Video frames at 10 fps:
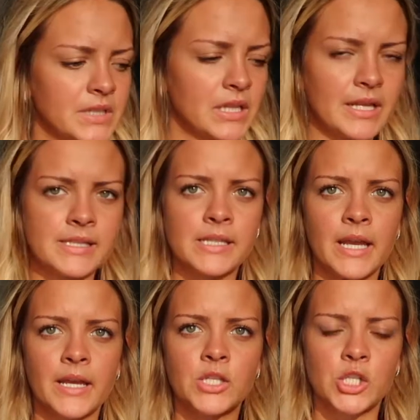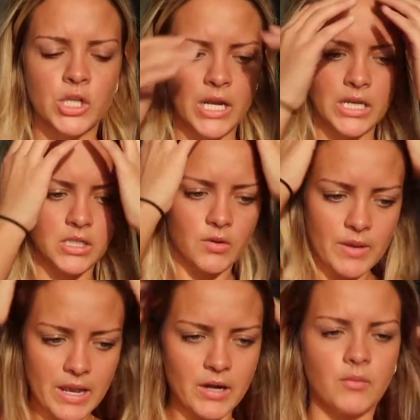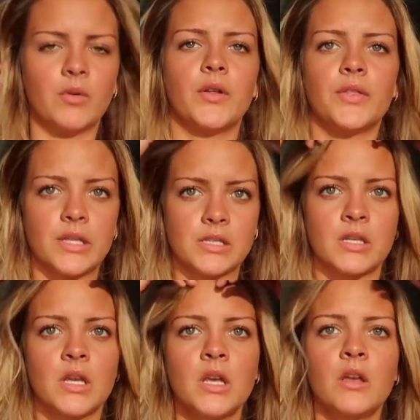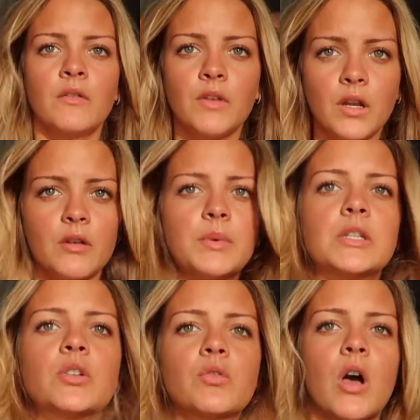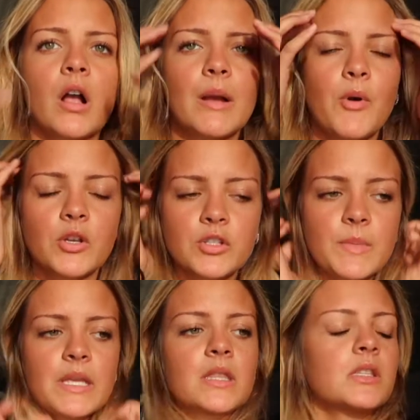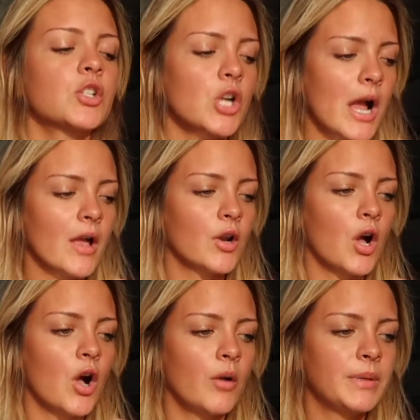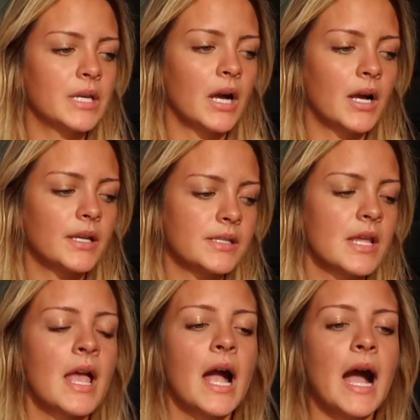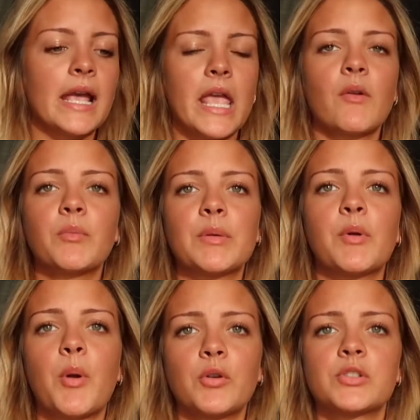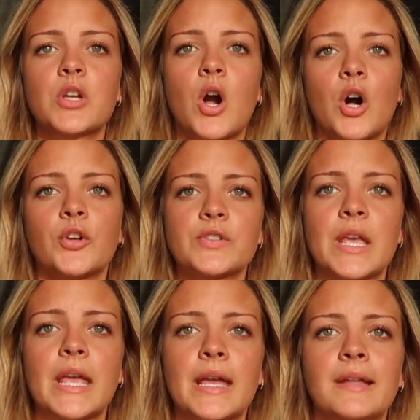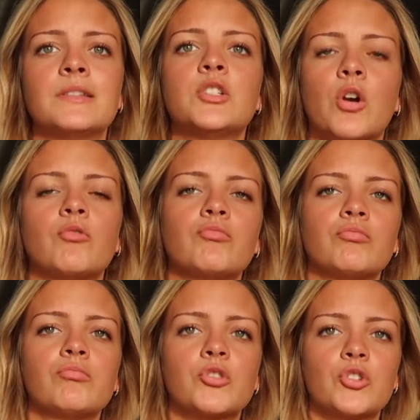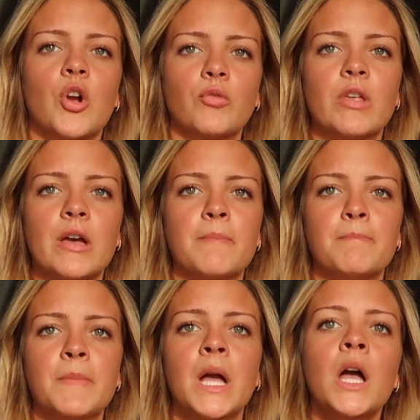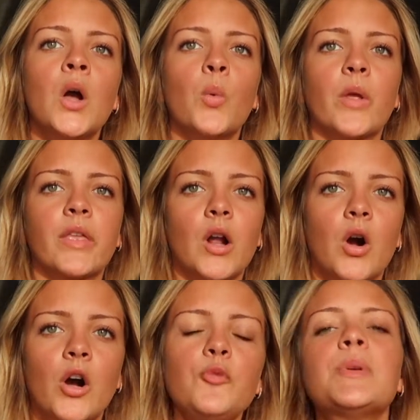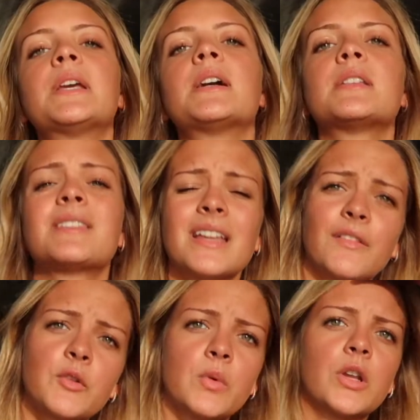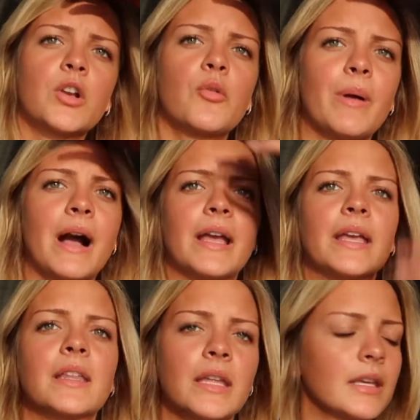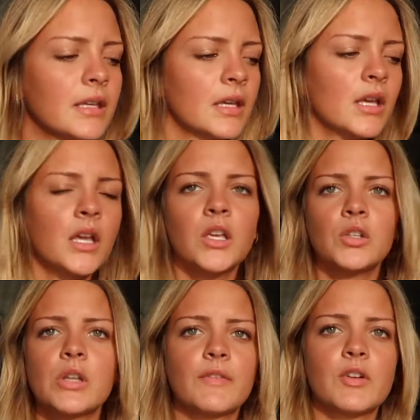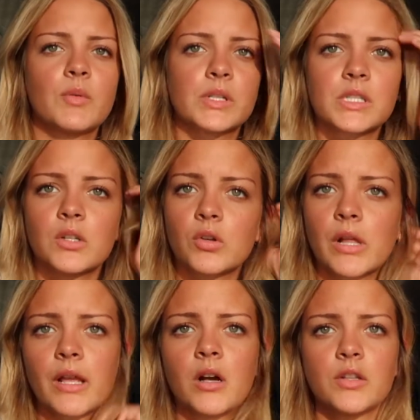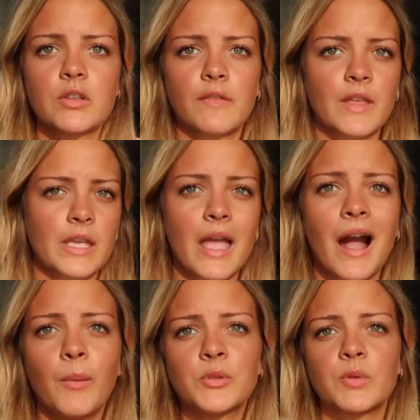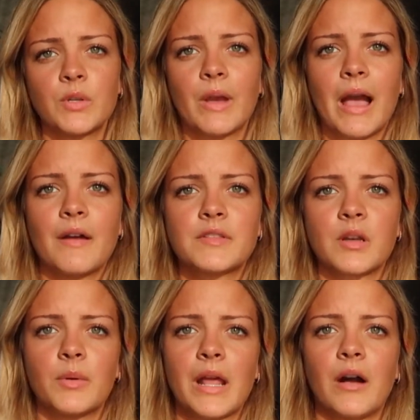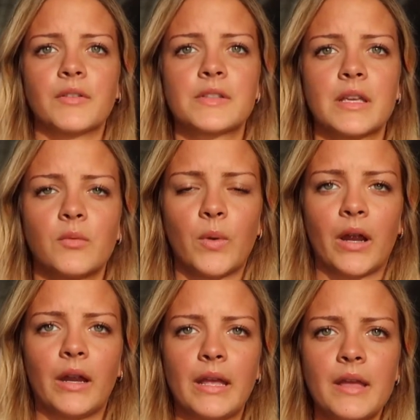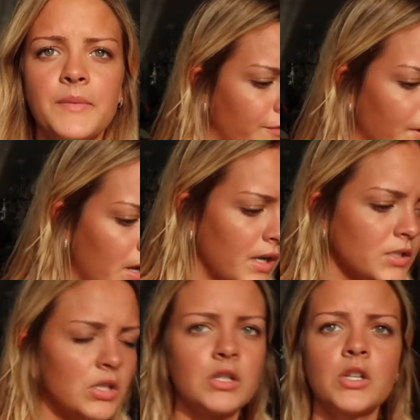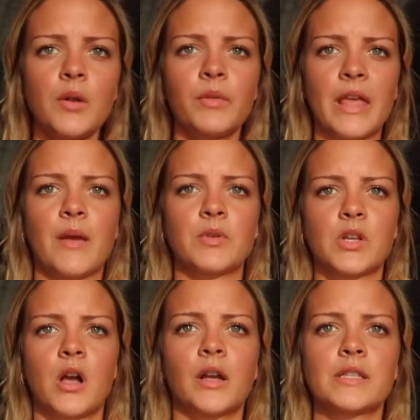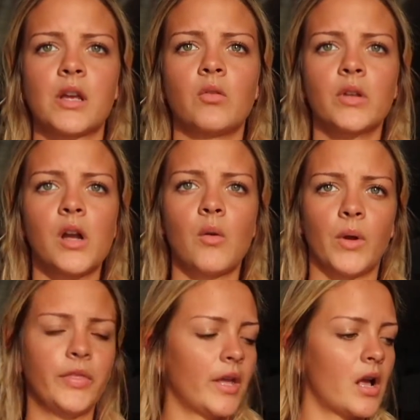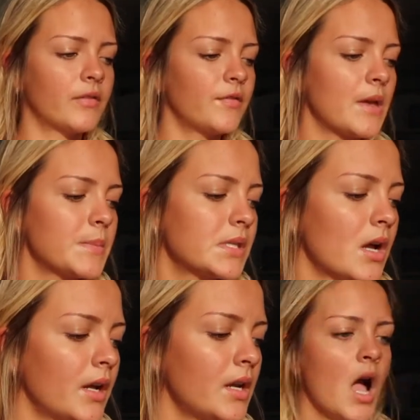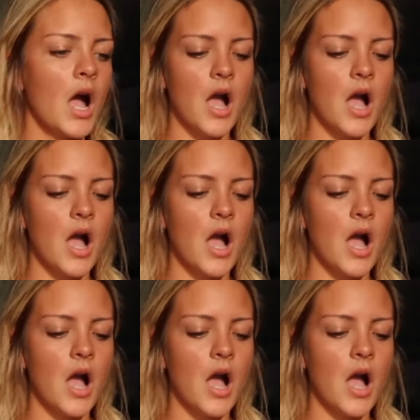Let's get straight into it. I don't want this video to be too long. I'm also making this a try on haul because I hate when people post hauls and don't show them with it on, because then if you want to go buy it, like, you never know what it's gonna look like on. So I feel like it helps when you have someone else like wearing it. First, let's start with Amazon because I only got one thing off of Amazon.